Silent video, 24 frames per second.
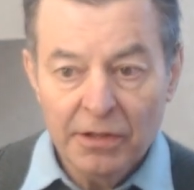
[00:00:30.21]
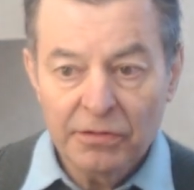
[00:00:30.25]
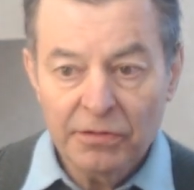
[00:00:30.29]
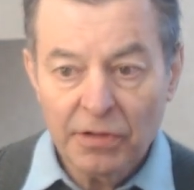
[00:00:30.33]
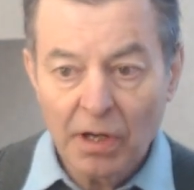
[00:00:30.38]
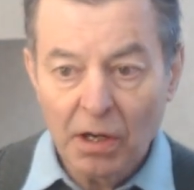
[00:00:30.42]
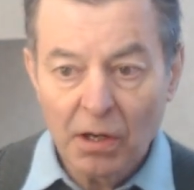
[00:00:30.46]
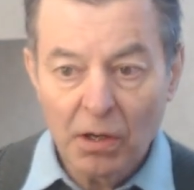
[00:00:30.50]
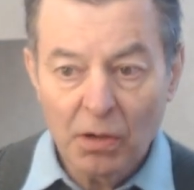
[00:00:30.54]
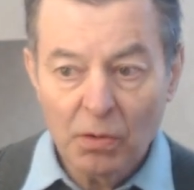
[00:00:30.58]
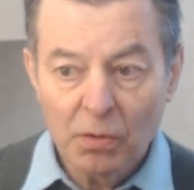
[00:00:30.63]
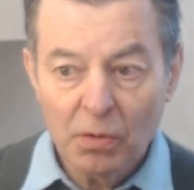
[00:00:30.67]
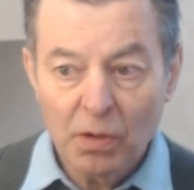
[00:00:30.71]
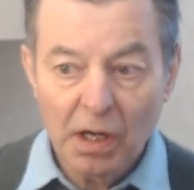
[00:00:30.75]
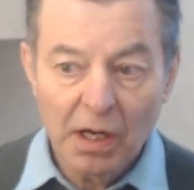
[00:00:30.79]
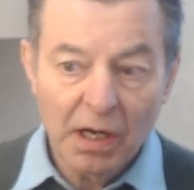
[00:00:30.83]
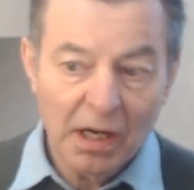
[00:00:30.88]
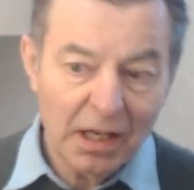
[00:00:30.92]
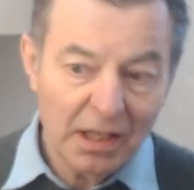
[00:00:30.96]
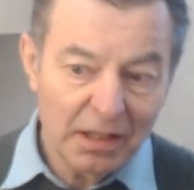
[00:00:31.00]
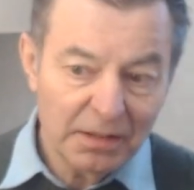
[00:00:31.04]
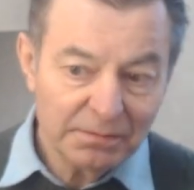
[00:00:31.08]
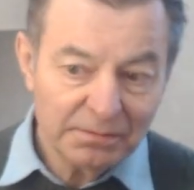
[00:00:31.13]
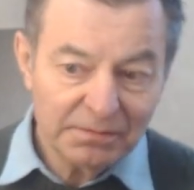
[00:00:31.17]
So
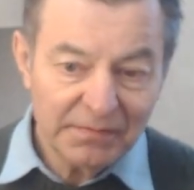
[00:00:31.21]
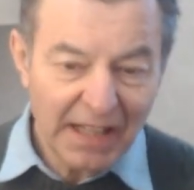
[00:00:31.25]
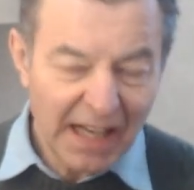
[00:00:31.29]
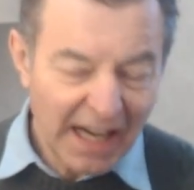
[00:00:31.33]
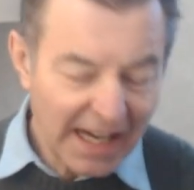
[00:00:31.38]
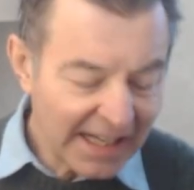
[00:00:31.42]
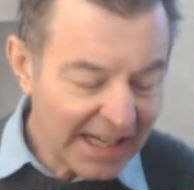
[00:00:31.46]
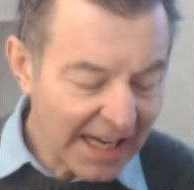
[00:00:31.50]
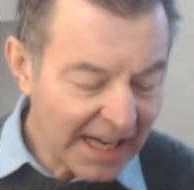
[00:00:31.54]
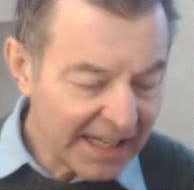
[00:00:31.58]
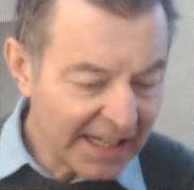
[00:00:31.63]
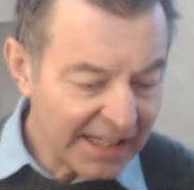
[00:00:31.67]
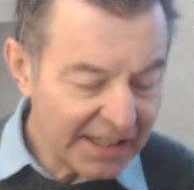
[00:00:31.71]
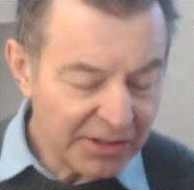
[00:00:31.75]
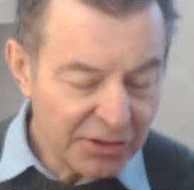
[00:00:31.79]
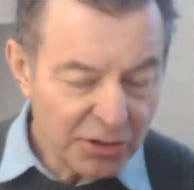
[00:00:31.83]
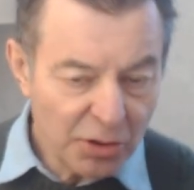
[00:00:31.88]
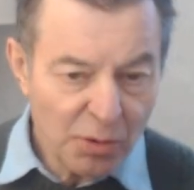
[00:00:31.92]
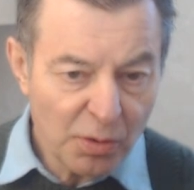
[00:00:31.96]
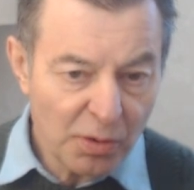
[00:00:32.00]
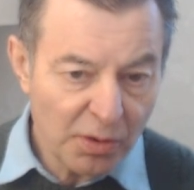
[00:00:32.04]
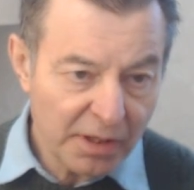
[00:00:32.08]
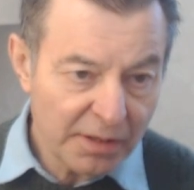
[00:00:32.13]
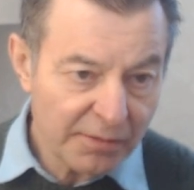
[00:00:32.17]
I got
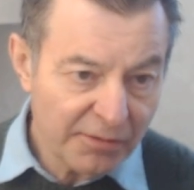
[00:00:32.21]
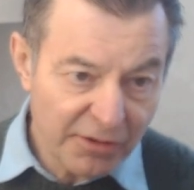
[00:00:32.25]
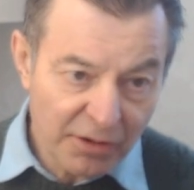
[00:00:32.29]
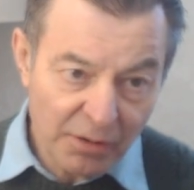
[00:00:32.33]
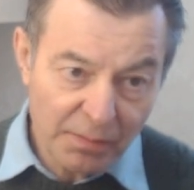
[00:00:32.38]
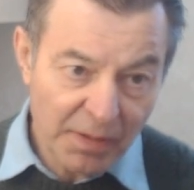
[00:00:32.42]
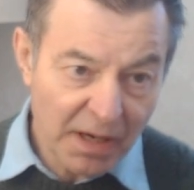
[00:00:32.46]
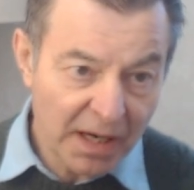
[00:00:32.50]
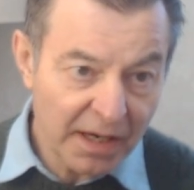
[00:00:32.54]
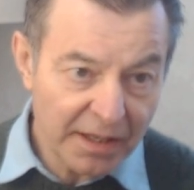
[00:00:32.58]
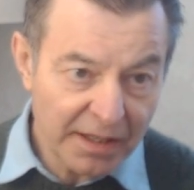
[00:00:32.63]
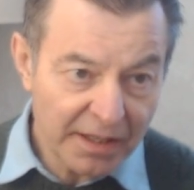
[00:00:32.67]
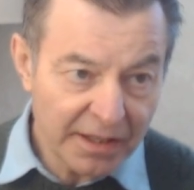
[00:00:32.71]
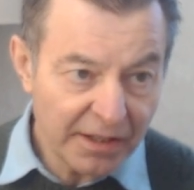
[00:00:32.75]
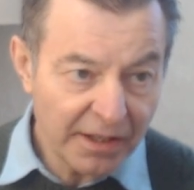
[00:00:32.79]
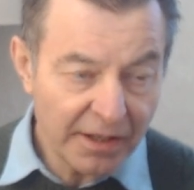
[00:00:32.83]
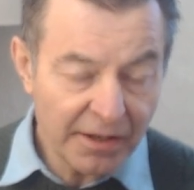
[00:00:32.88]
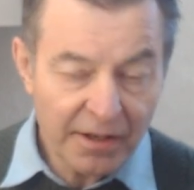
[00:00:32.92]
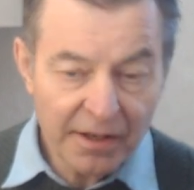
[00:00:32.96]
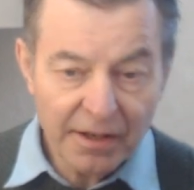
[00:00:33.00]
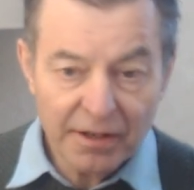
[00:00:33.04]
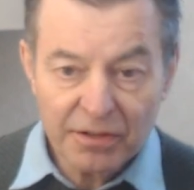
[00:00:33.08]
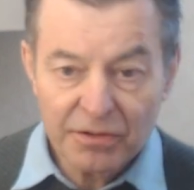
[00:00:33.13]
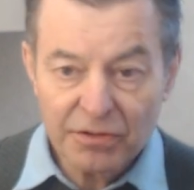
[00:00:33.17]
into it for about a
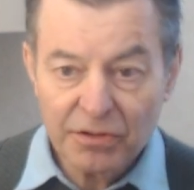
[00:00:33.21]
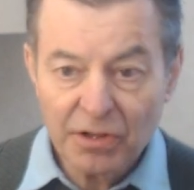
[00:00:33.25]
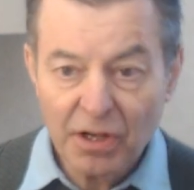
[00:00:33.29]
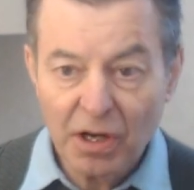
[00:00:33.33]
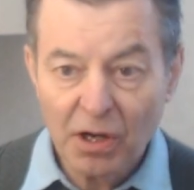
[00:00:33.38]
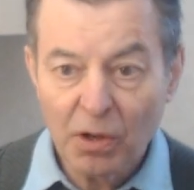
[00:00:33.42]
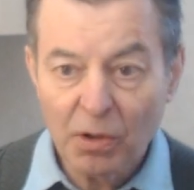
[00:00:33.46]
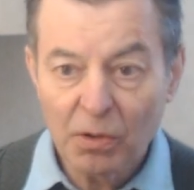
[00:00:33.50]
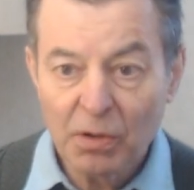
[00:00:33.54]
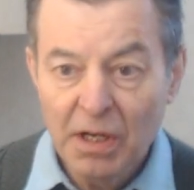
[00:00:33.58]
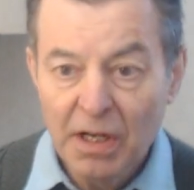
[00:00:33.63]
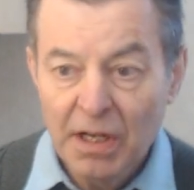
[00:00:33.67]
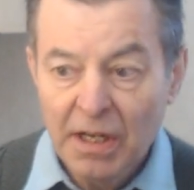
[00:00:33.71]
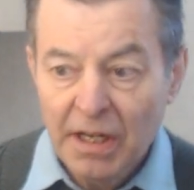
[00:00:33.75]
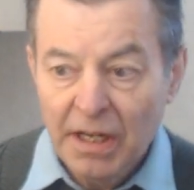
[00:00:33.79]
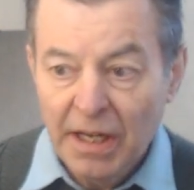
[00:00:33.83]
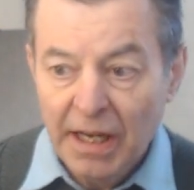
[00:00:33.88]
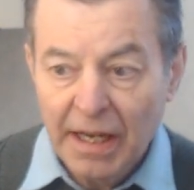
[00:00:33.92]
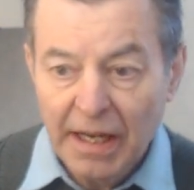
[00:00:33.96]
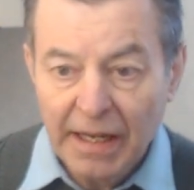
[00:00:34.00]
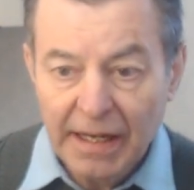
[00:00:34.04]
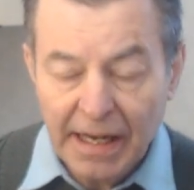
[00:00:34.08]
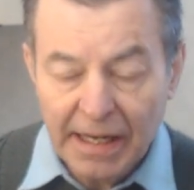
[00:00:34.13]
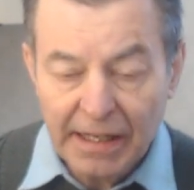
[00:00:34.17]
year or so,
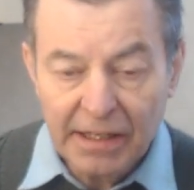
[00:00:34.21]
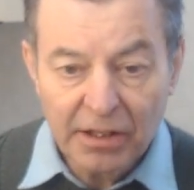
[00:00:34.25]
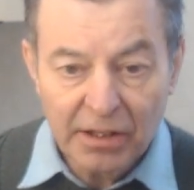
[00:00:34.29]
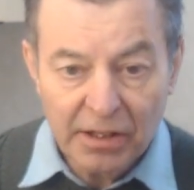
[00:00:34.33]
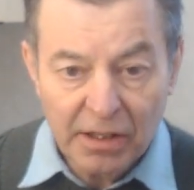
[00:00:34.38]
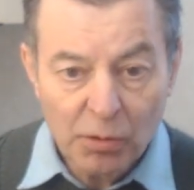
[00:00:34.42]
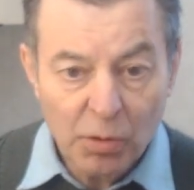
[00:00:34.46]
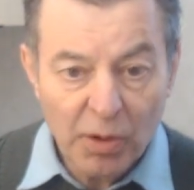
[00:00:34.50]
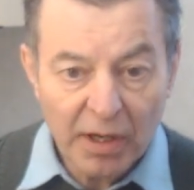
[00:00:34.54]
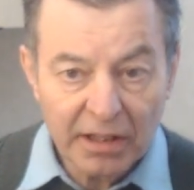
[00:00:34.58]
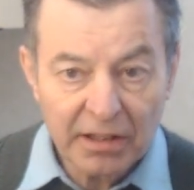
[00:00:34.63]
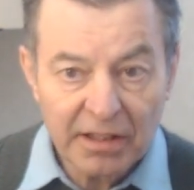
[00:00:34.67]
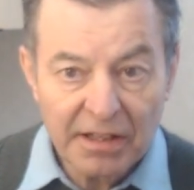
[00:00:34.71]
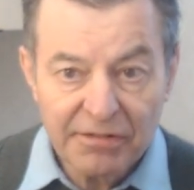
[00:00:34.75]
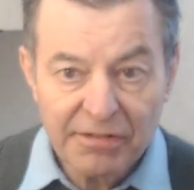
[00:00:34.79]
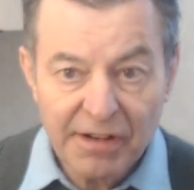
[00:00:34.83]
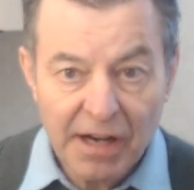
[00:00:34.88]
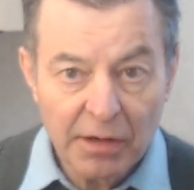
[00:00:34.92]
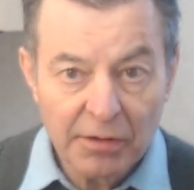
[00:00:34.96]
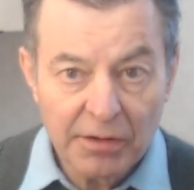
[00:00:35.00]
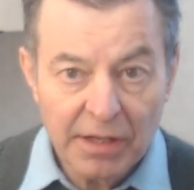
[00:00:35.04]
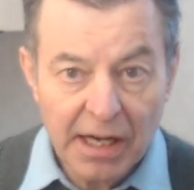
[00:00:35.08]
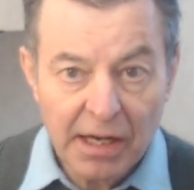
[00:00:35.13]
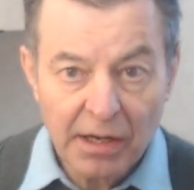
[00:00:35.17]
and I quickly
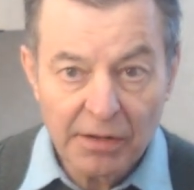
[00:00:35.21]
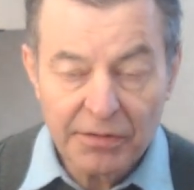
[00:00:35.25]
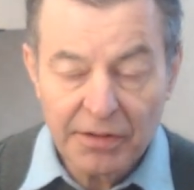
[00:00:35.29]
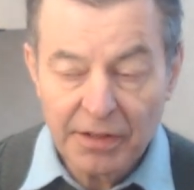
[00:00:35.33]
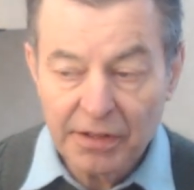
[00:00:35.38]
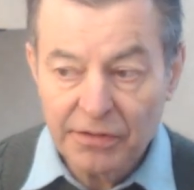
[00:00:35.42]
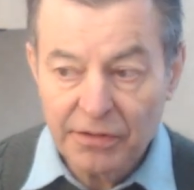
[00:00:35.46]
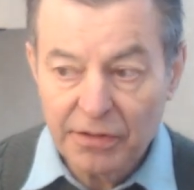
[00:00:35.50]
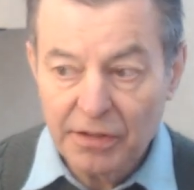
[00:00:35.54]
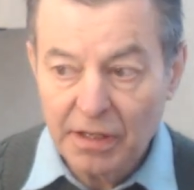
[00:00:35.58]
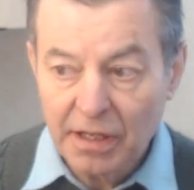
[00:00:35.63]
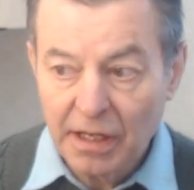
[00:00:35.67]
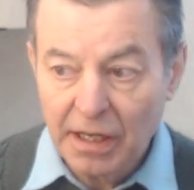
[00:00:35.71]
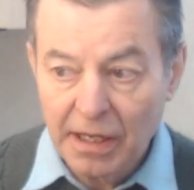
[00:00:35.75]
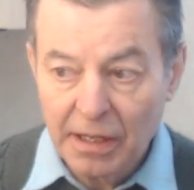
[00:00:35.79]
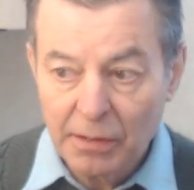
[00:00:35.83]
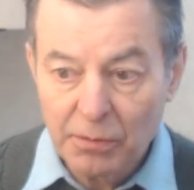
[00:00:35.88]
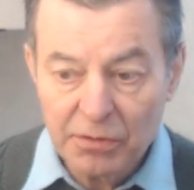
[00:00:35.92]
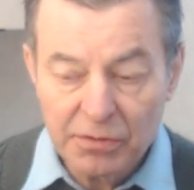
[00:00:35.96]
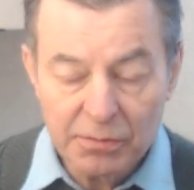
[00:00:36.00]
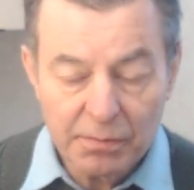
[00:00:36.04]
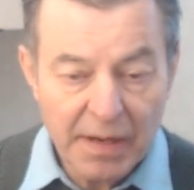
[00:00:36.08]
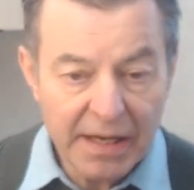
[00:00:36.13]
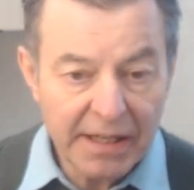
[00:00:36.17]
found out that
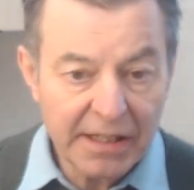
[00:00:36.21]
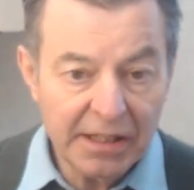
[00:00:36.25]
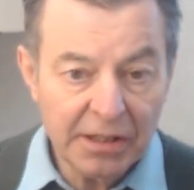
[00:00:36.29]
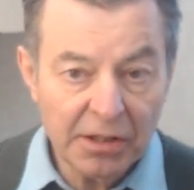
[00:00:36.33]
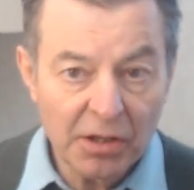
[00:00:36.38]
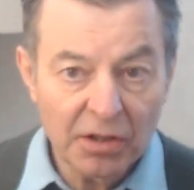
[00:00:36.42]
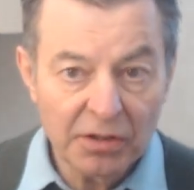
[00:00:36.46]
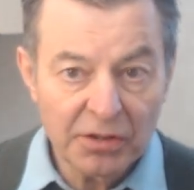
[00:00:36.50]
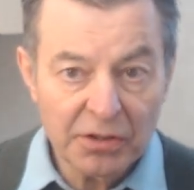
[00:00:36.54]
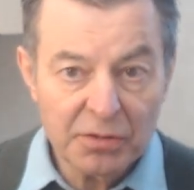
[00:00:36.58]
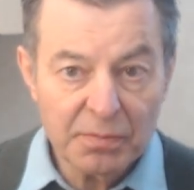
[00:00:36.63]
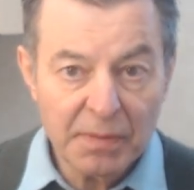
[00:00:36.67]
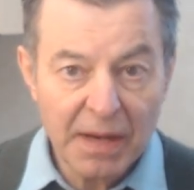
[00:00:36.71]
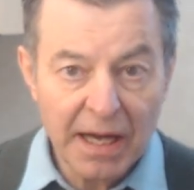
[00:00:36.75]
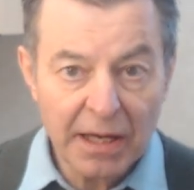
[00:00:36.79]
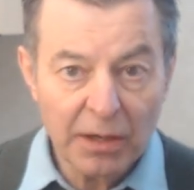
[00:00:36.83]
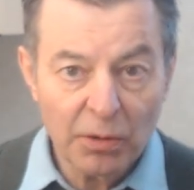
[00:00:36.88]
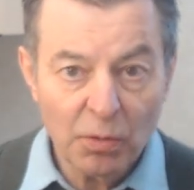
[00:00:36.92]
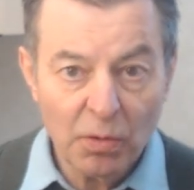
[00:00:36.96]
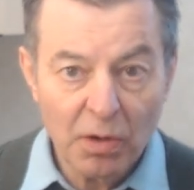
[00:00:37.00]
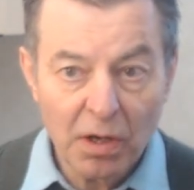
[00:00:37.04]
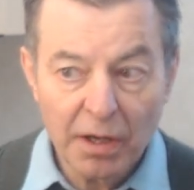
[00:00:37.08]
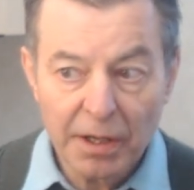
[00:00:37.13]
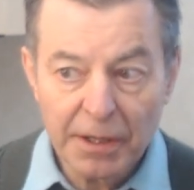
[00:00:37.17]
I was making all this
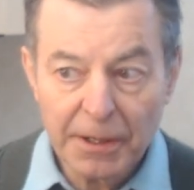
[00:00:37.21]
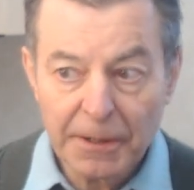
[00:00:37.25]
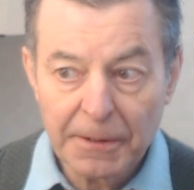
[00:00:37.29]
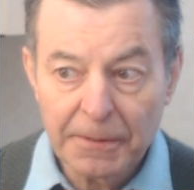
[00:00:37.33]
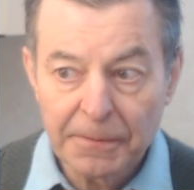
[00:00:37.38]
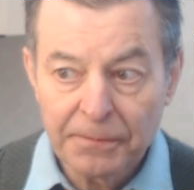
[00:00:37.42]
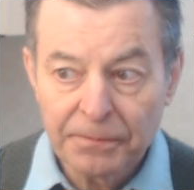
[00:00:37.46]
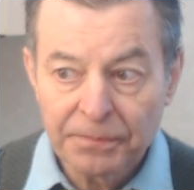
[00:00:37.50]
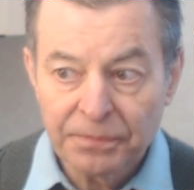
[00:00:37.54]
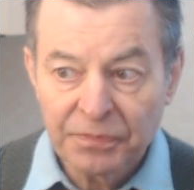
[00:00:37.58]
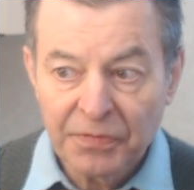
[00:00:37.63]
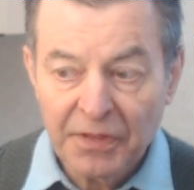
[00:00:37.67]
bottled water,